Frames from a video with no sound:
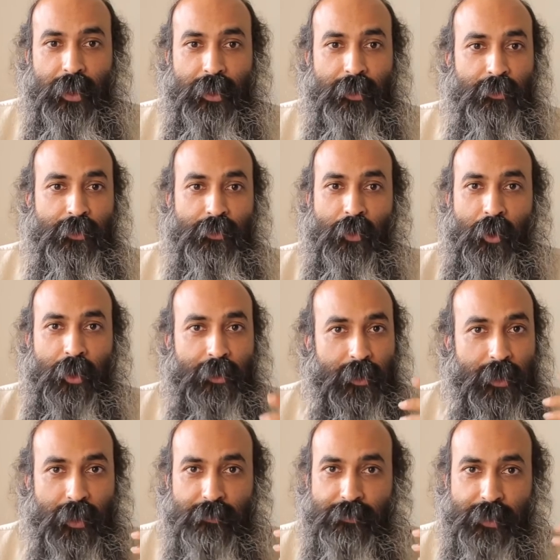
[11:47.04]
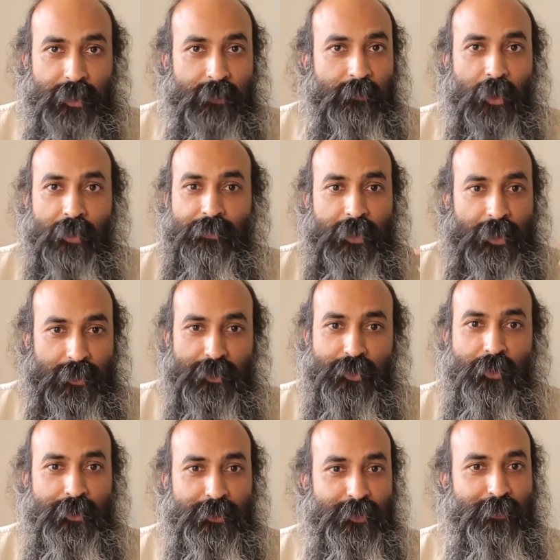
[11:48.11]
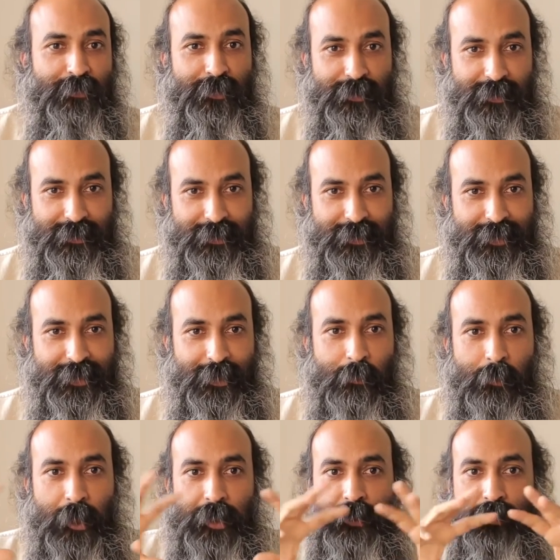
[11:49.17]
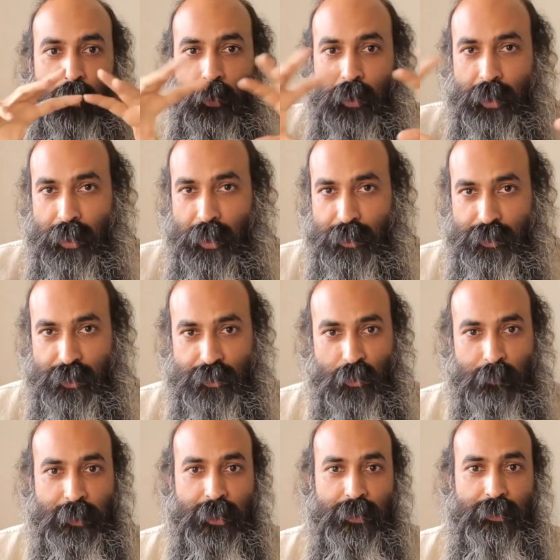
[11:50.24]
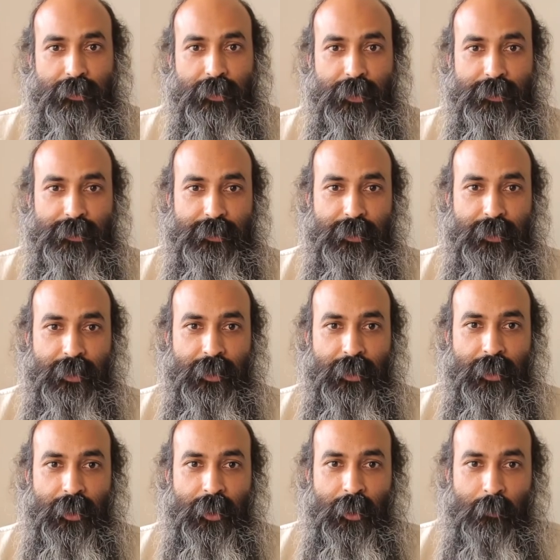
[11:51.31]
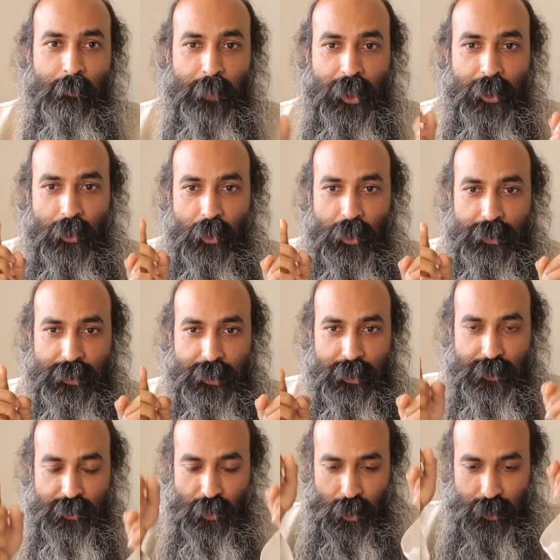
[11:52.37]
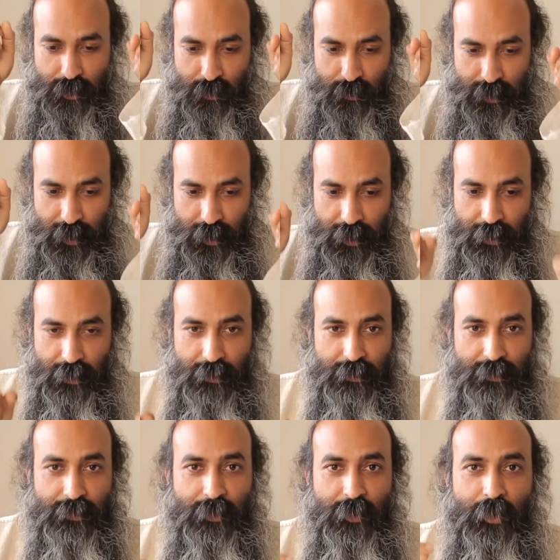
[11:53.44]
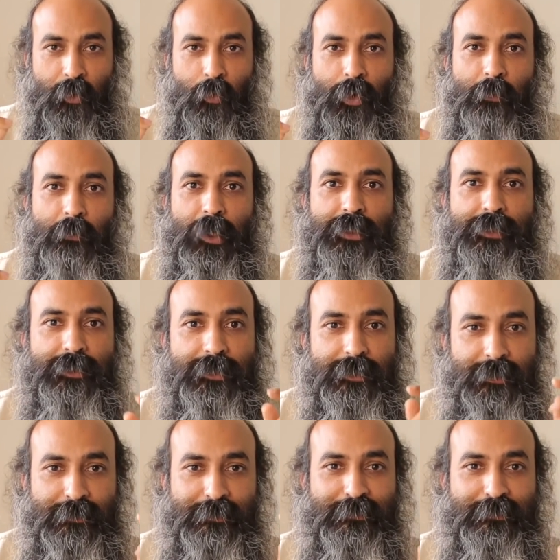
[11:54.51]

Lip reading: and you need to call your girlfriend, boyfriend, and so on and so forth. Mind is all engaged in so many other things. Because it is not totally here, we miss.